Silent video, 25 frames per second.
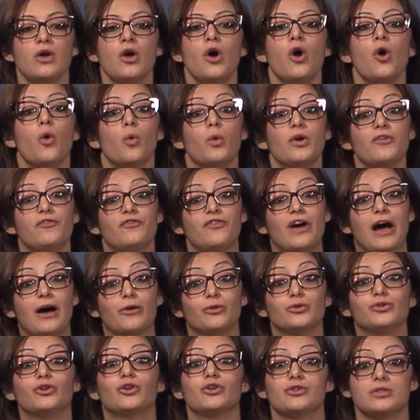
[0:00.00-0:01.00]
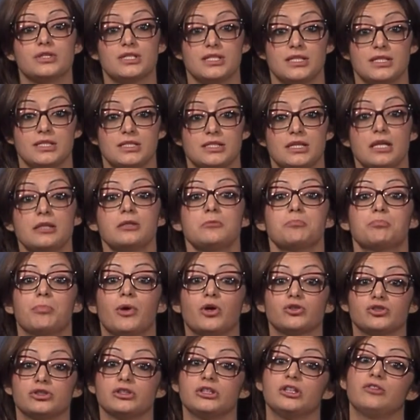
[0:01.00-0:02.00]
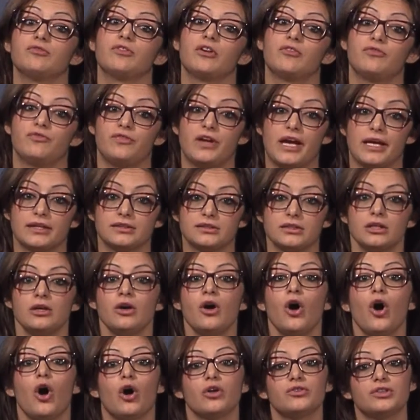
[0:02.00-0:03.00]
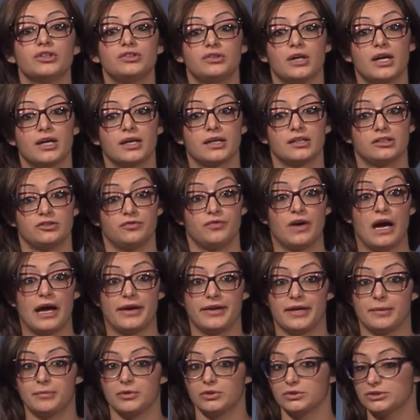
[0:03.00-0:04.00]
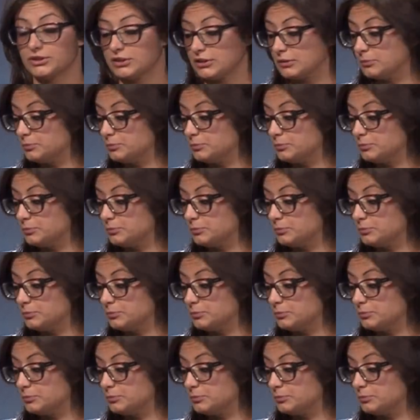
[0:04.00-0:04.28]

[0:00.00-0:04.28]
We found consistent positive effects on the target variables.